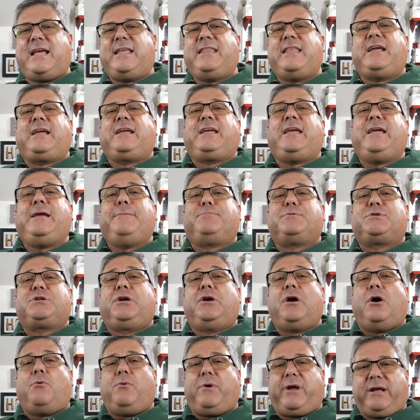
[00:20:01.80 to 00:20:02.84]
and then keeps
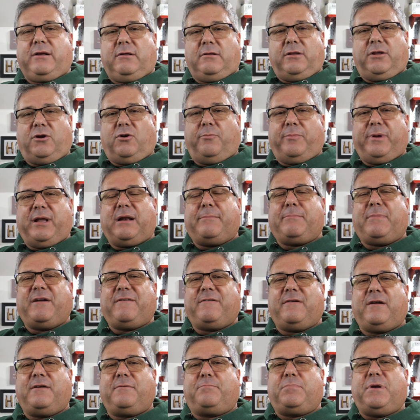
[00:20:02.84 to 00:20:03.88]
going a little bit.
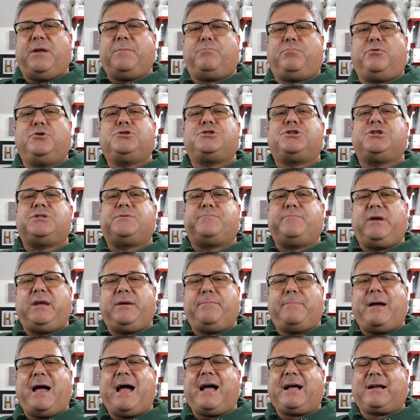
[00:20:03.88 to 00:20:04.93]
It pushes me
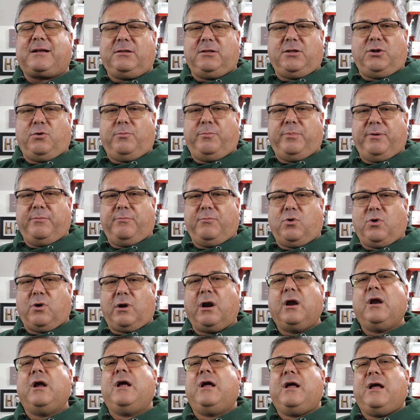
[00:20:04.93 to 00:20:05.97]
back a little bit more.